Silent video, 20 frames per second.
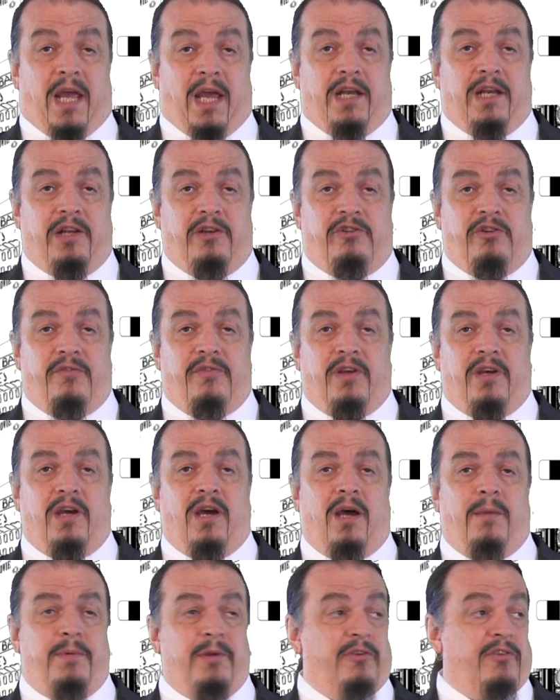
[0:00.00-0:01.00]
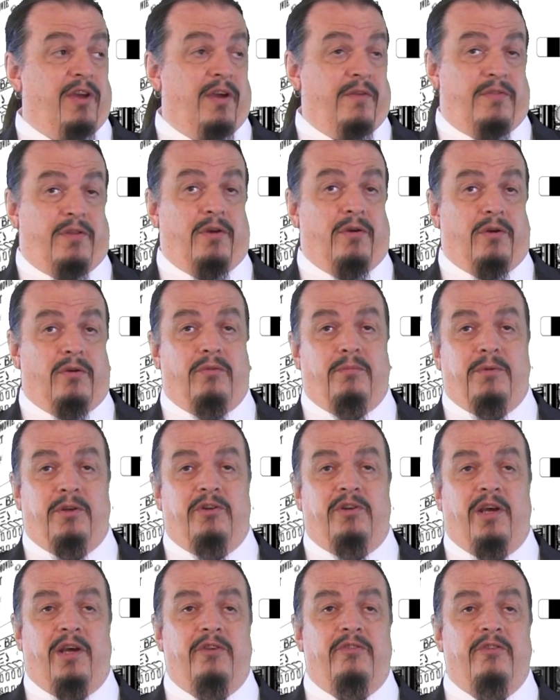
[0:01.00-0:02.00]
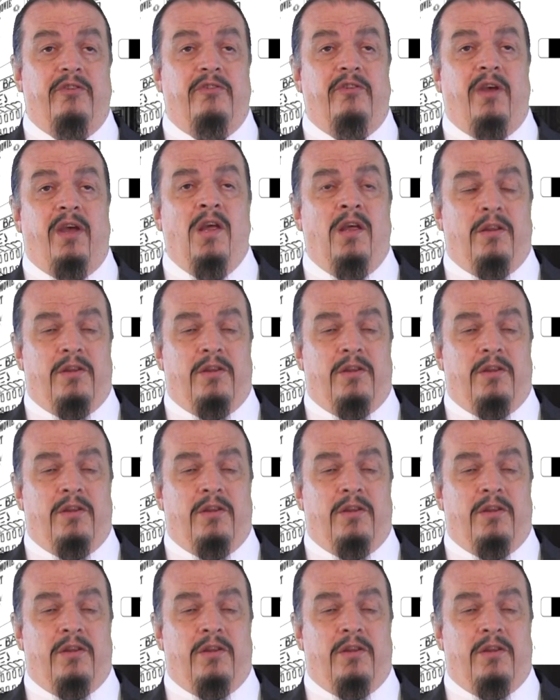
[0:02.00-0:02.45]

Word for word: and each of the copies have their own mutations.